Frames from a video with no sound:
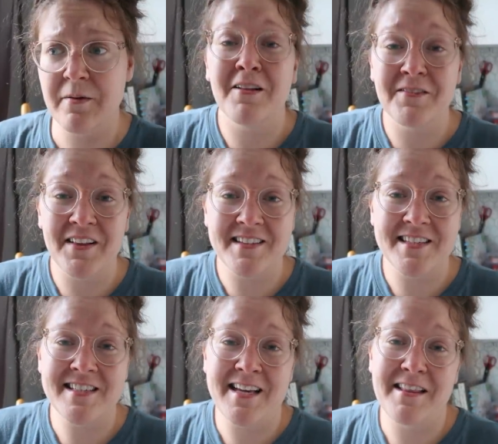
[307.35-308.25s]
All of that
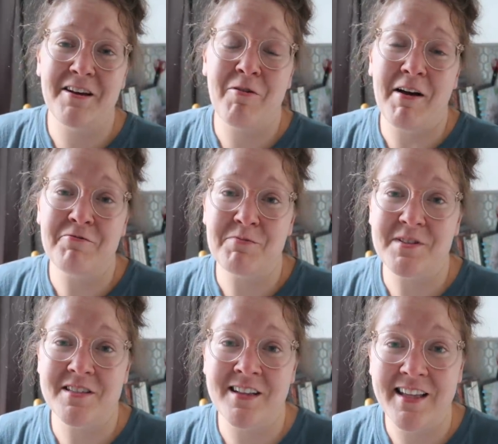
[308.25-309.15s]
to say, the craft room
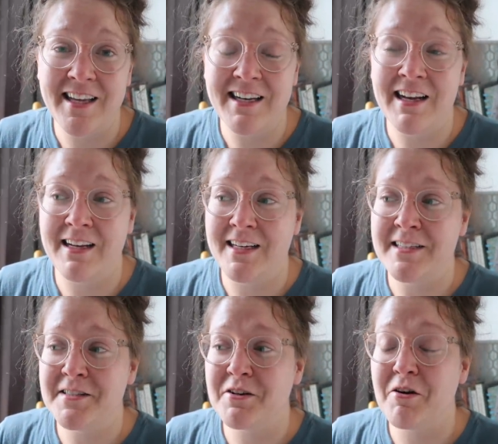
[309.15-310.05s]
is clean and I
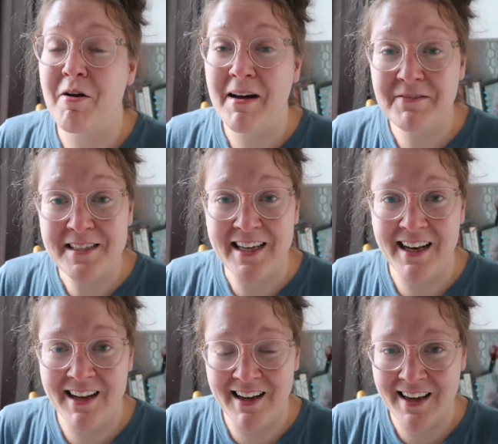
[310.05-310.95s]
can start crafting
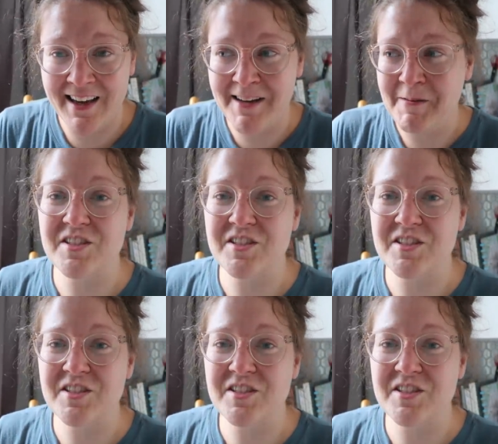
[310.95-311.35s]
in it again.